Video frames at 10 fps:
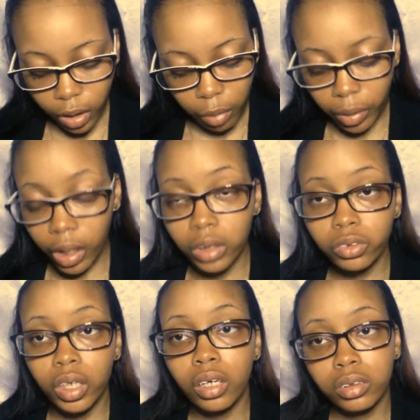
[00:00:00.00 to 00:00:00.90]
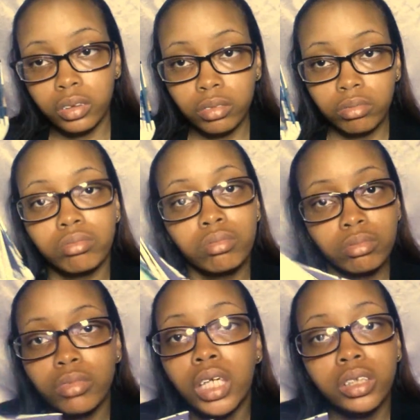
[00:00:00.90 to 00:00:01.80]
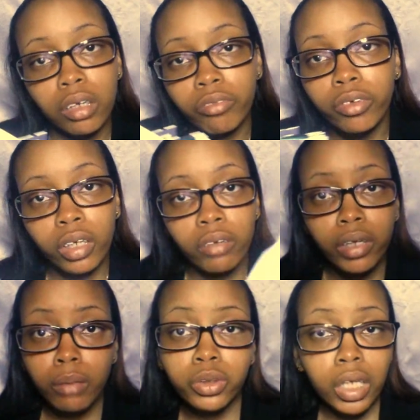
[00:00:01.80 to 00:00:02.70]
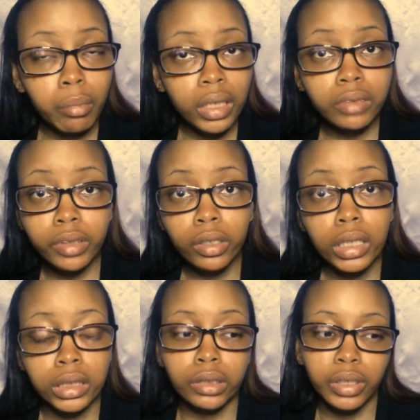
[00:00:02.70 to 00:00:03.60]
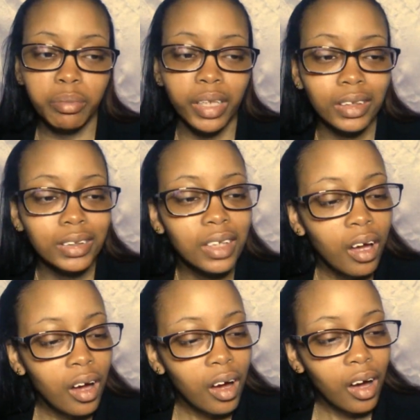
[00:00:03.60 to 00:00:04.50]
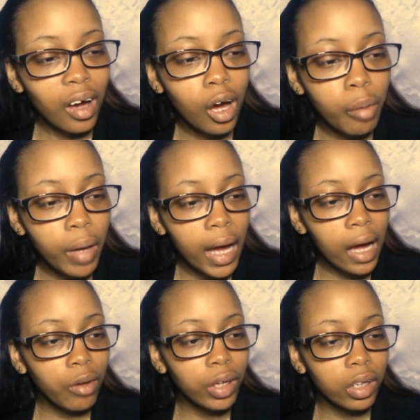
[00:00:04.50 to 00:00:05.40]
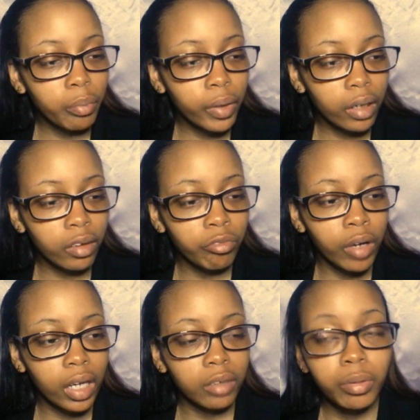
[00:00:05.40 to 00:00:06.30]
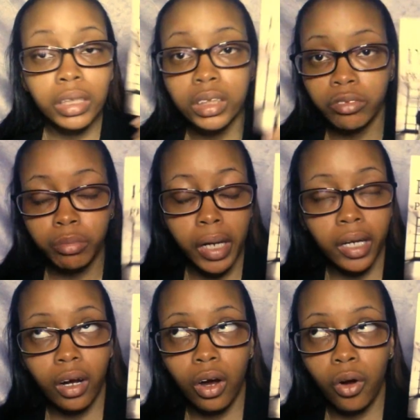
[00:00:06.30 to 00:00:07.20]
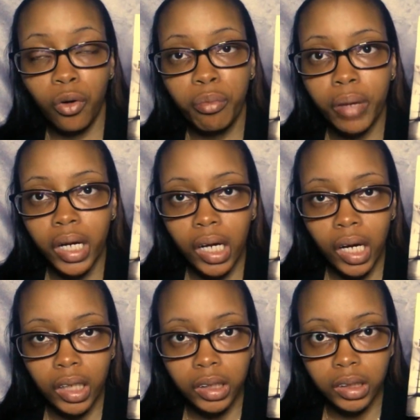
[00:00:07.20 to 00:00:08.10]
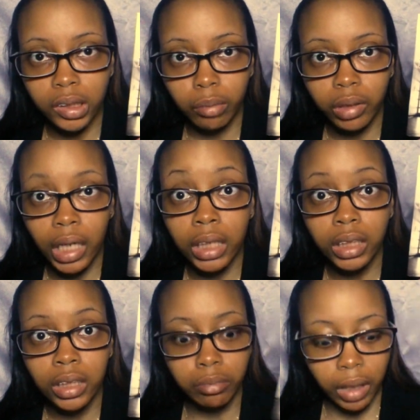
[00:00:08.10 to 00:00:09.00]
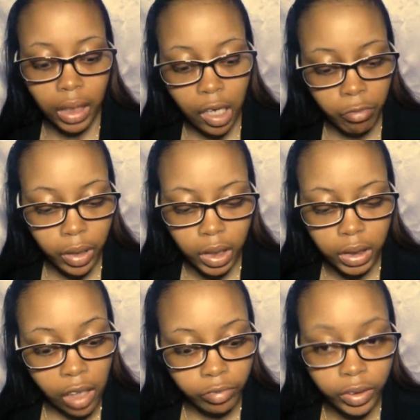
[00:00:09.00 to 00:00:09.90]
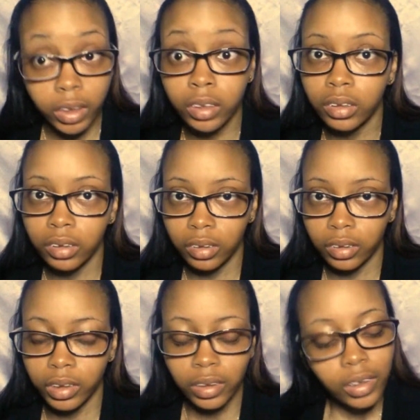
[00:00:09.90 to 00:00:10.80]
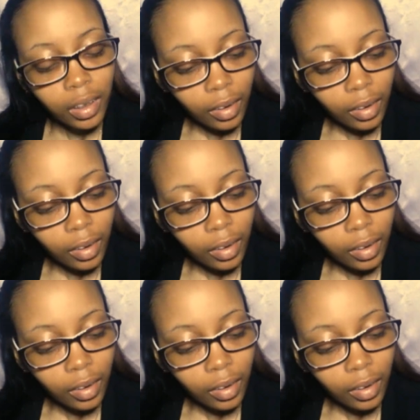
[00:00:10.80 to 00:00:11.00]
Oh my God, you guys. I still have a few left. I'm trying to make this video less than 30 minutes. How can a parent find peace of mind? Oh my God, this is something I need in my life because I find it hard